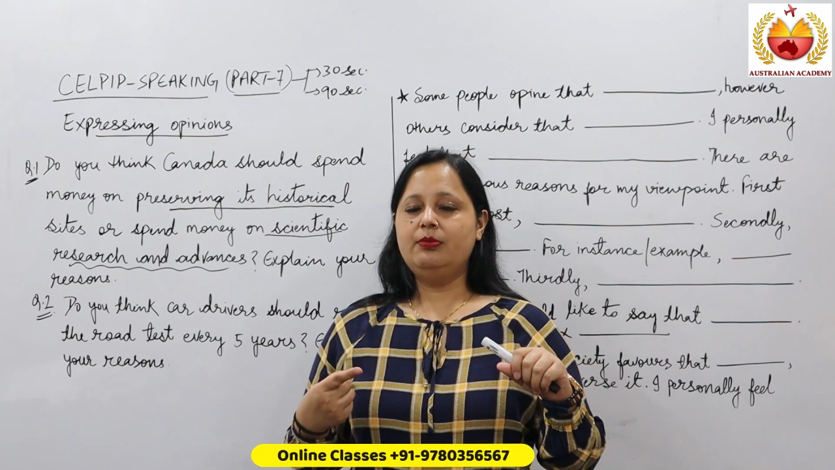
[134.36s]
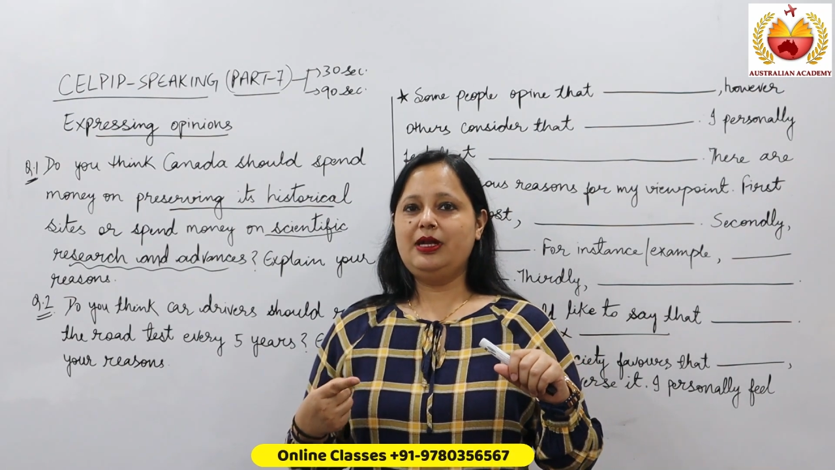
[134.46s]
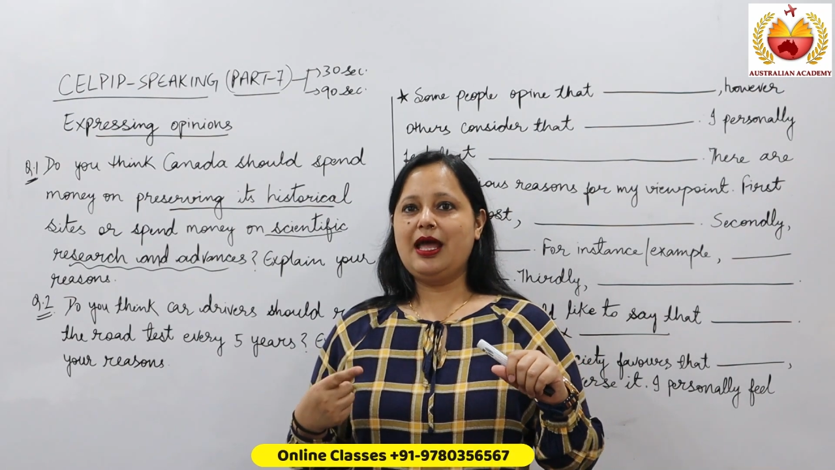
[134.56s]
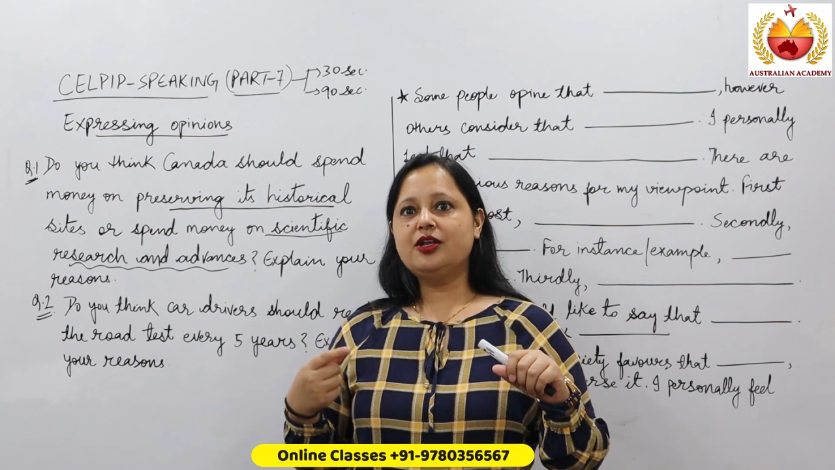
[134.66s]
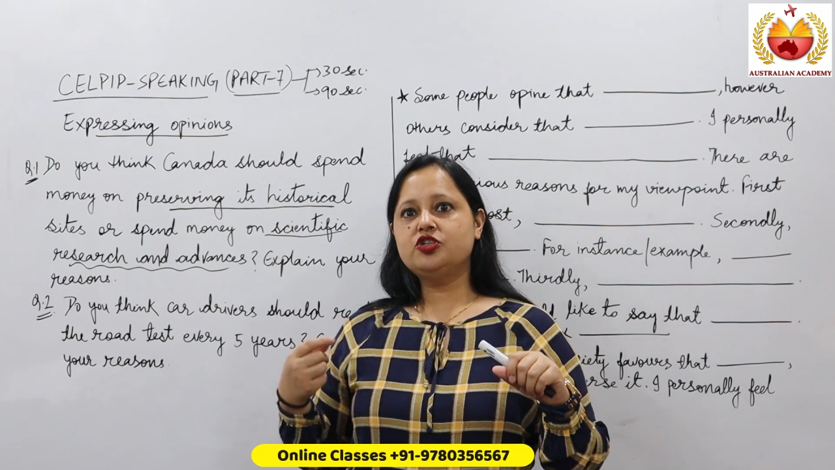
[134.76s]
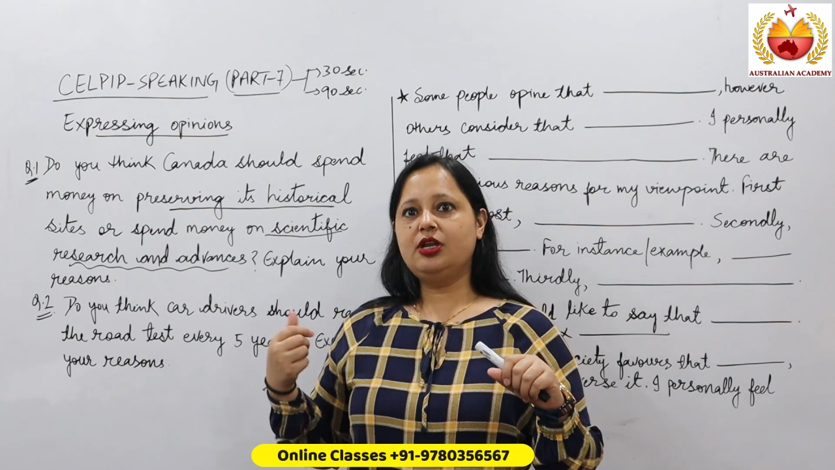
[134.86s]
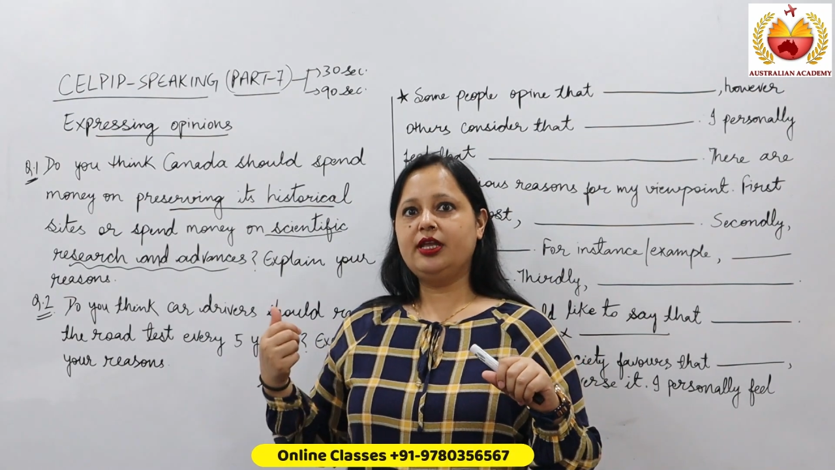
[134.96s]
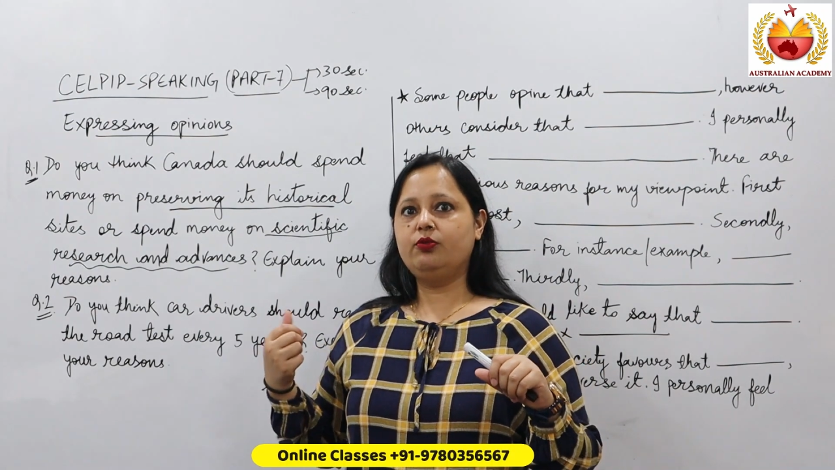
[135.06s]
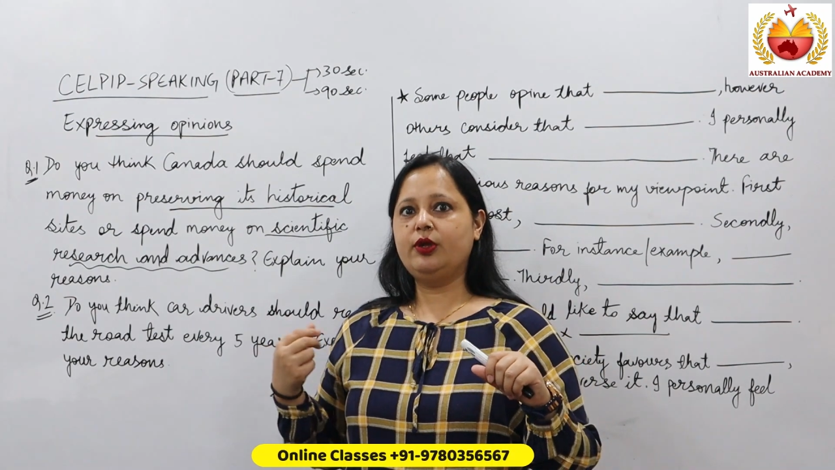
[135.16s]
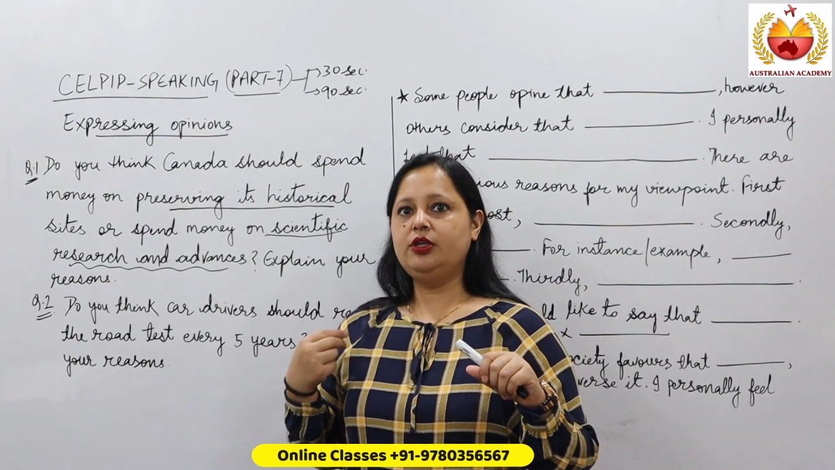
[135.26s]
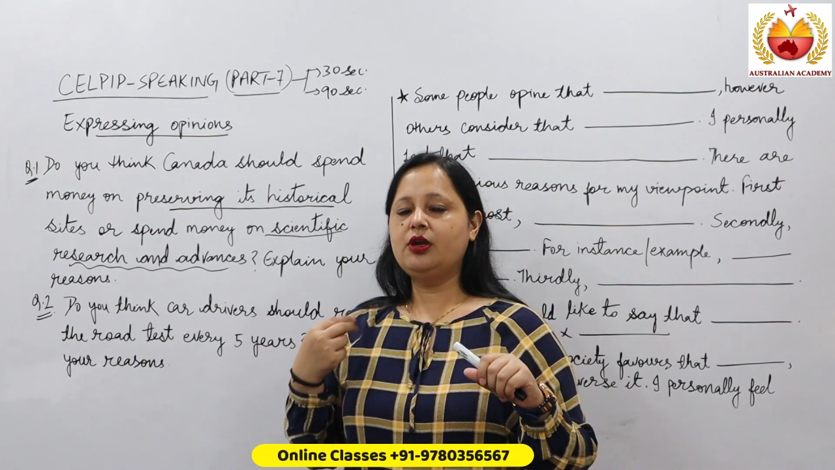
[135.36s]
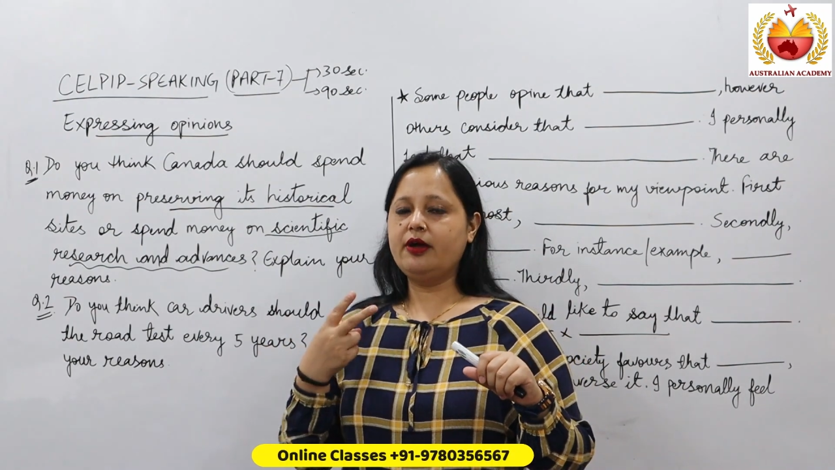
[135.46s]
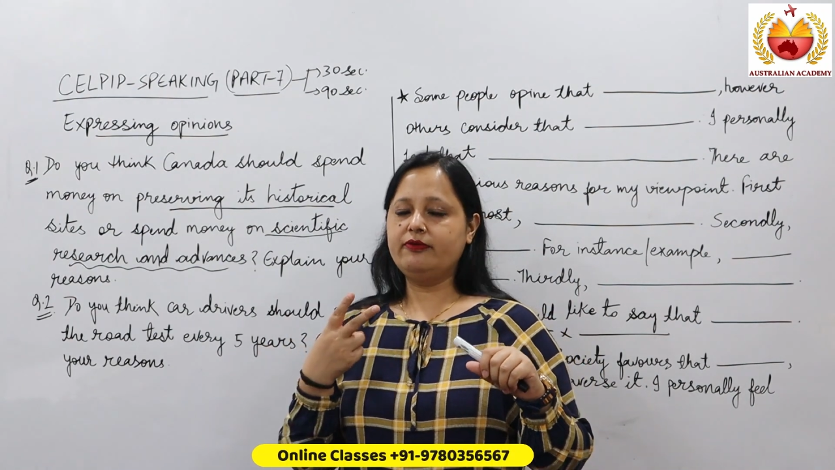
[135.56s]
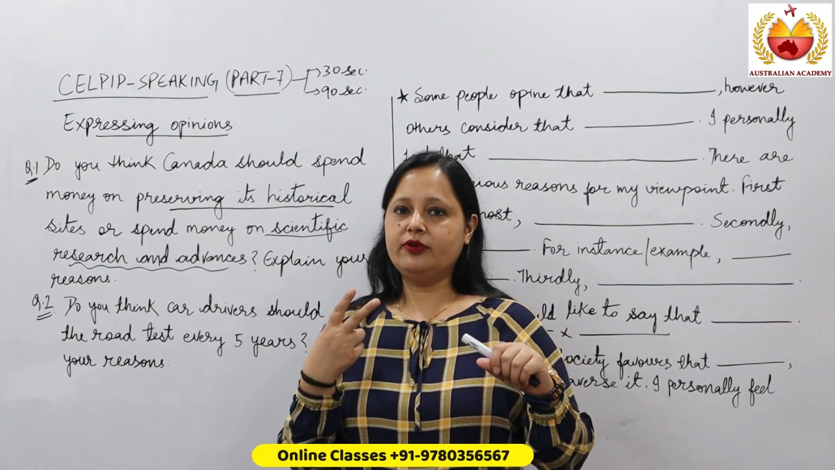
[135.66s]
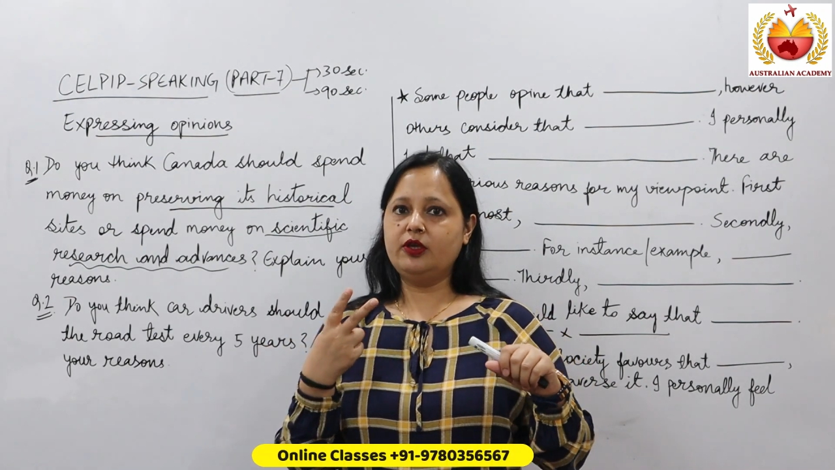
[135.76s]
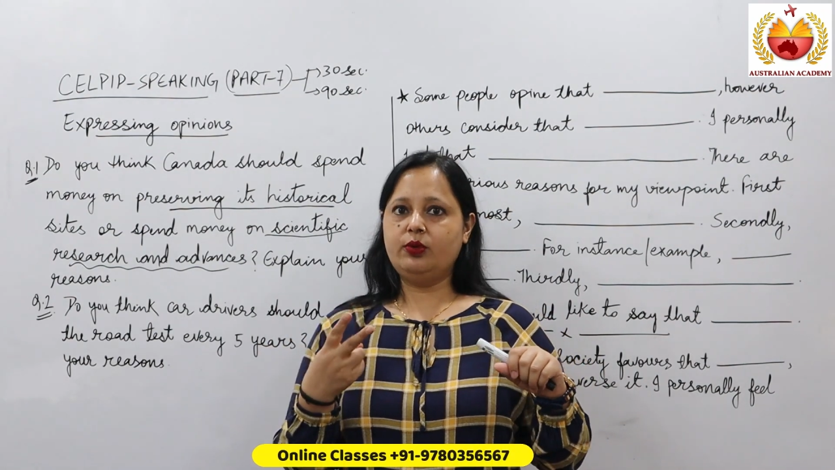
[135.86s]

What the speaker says: but actually when you have